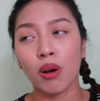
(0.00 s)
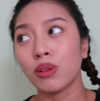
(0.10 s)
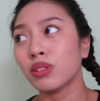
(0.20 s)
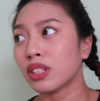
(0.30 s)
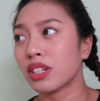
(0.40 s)

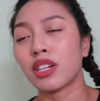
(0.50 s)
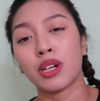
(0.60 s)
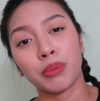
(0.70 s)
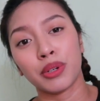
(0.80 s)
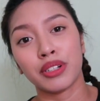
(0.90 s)
old
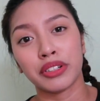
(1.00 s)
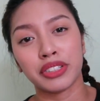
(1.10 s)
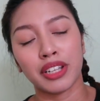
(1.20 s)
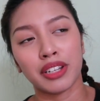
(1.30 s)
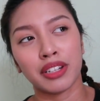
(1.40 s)
skincare
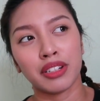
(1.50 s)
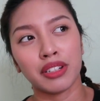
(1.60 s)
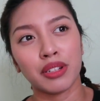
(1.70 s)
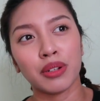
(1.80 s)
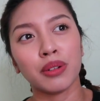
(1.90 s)
products,
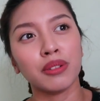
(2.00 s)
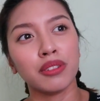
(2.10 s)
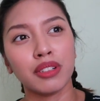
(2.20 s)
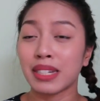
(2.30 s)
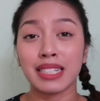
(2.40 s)
and you
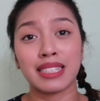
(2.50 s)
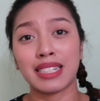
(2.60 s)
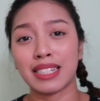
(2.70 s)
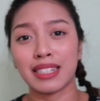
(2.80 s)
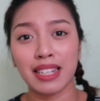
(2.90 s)
know, my
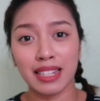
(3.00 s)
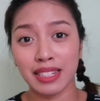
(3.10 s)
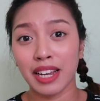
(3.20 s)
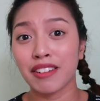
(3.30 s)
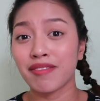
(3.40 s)
skin
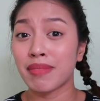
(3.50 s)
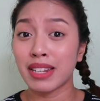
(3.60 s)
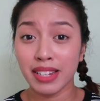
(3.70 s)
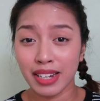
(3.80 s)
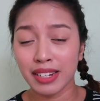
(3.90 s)
has kind of
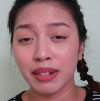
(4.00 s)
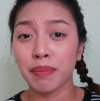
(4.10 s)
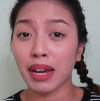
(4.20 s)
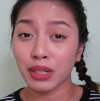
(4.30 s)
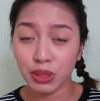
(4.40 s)

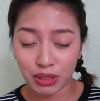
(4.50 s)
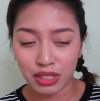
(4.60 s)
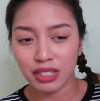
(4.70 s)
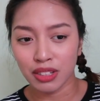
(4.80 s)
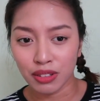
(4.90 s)
maintained back to
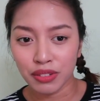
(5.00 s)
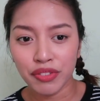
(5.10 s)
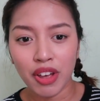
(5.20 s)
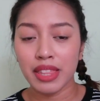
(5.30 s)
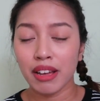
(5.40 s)
itself.
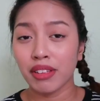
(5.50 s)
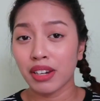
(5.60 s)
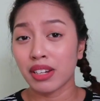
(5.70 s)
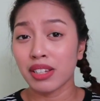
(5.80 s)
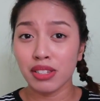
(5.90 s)
Now
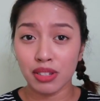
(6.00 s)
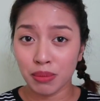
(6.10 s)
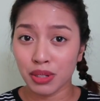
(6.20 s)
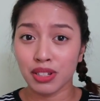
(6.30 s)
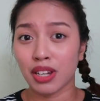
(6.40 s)
that it is
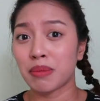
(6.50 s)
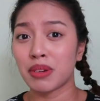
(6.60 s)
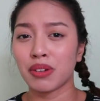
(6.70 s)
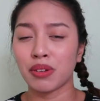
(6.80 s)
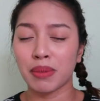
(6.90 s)
summertime
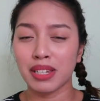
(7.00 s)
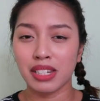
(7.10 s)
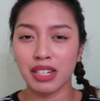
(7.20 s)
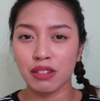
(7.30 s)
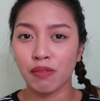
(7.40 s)
here, my
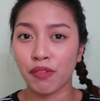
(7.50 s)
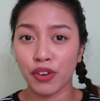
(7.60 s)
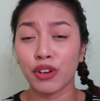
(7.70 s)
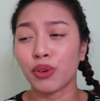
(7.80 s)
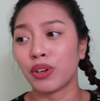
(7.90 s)
skin is
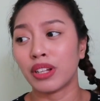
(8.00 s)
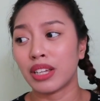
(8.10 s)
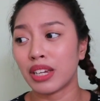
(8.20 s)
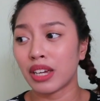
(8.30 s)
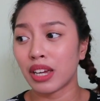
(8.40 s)
very
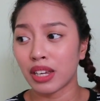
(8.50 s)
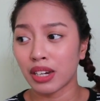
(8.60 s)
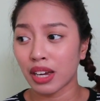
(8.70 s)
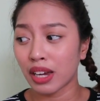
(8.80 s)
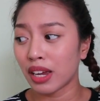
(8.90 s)
oily
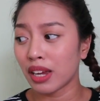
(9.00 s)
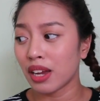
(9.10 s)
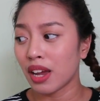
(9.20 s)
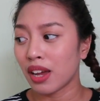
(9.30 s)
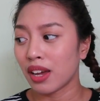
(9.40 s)
and I